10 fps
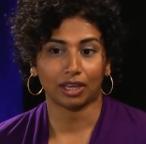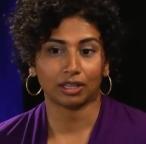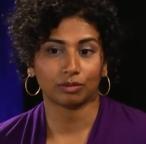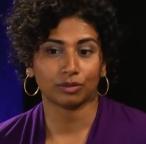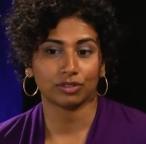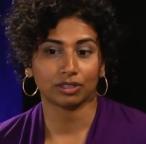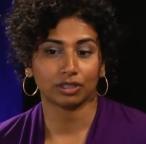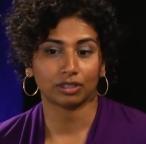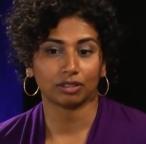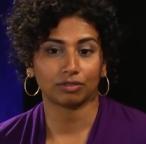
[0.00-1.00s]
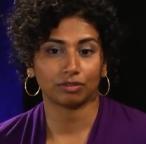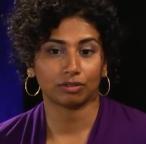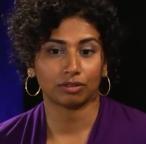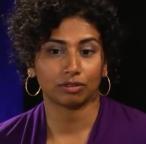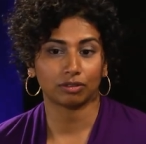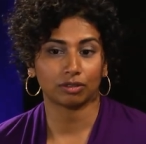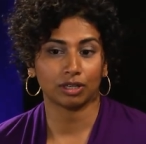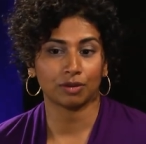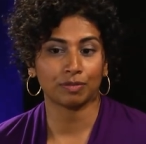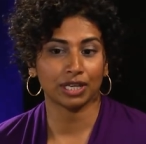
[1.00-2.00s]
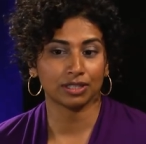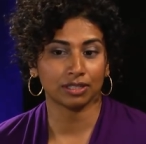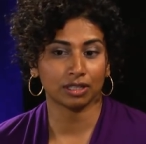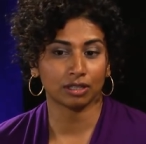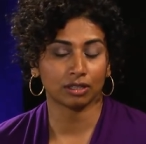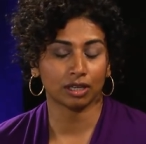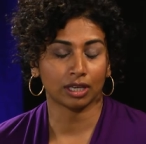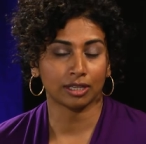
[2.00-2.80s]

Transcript: and it was an amazing.